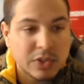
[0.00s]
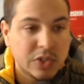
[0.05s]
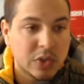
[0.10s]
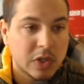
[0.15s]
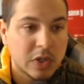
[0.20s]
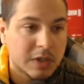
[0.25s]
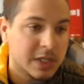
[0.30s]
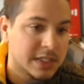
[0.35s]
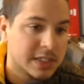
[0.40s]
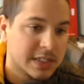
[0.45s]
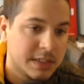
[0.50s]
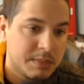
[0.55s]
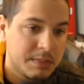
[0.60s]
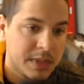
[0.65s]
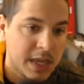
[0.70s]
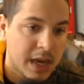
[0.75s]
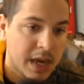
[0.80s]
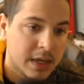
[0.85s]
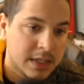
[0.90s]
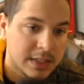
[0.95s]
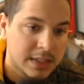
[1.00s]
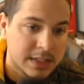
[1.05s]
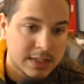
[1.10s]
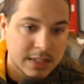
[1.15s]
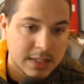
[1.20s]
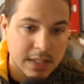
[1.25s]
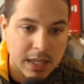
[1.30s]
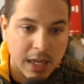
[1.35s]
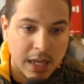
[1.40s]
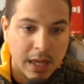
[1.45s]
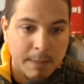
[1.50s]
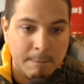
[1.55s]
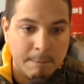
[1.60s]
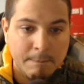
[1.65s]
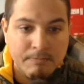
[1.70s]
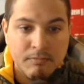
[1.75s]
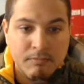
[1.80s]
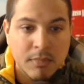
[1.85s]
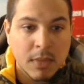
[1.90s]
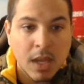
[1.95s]
because to be honest,
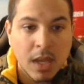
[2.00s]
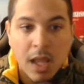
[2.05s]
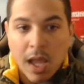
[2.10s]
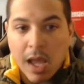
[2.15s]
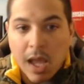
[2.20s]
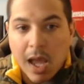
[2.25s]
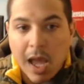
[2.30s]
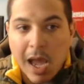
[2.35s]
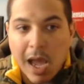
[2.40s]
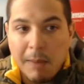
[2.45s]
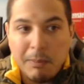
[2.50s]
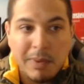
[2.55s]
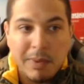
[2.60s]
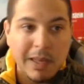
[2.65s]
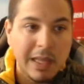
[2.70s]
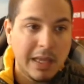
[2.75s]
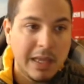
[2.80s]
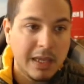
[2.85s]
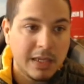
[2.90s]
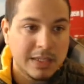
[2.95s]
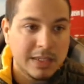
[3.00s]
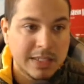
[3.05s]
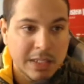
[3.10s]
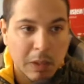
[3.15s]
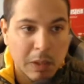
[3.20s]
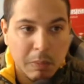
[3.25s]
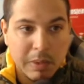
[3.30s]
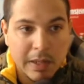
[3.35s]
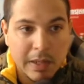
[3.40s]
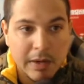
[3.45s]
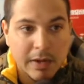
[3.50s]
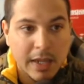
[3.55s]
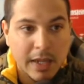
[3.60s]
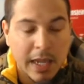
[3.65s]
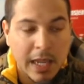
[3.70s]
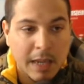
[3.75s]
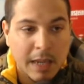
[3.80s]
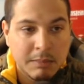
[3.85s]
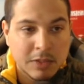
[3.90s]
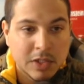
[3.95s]
I play single-player
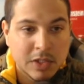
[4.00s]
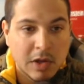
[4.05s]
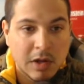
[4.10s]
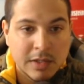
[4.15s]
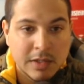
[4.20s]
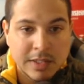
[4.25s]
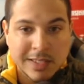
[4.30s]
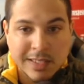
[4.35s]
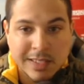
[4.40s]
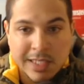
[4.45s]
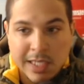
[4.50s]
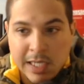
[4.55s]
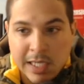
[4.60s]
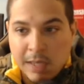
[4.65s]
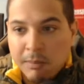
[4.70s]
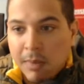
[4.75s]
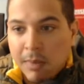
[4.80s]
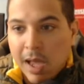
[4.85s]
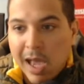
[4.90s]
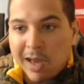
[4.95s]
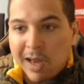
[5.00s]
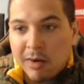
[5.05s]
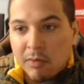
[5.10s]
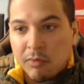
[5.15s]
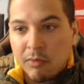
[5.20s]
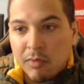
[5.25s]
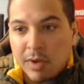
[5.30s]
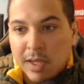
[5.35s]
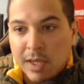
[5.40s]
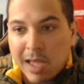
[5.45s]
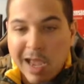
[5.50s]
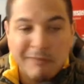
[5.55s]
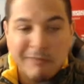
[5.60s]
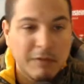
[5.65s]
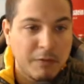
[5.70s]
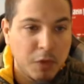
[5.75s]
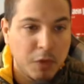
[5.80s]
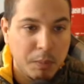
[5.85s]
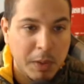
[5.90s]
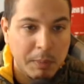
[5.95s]
games on Steam. I have a
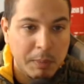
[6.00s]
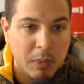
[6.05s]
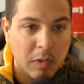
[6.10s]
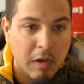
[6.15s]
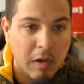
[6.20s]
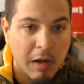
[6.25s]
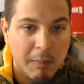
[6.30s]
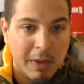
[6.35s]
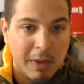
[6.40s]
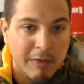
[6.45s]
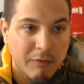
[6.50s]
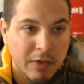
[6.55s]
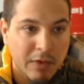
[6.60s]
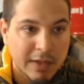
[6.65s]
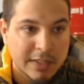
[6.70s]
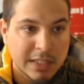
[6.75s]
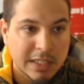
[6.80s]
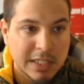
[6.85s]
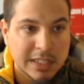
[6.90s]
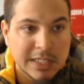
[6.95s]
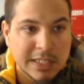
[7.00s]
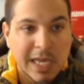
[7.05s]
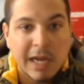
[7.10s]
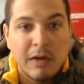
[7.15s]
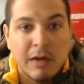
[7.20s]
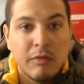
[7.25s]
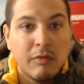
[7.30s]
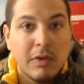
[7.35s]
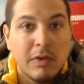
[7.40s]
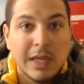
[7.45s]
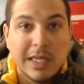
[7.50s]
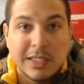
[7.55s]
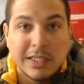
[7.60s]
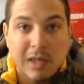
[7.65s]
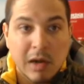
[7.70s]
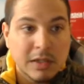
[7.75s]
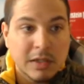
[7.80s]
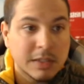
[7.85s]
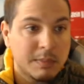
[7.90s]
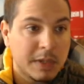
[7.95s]
few people on my friends list. I don't really
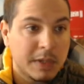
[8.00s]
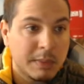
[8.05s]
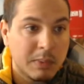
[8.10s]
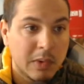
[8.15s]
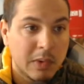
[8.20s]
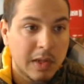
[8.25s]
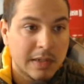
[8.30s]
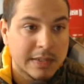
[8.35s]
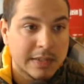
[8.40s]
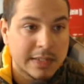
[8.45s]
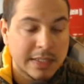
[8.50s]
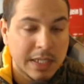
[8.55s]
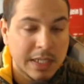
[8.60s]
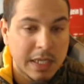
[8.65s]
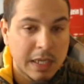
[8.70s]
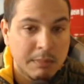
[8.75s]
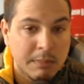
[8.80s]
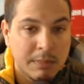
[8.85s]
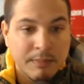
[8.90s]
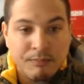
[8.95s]
talk to people on Steam.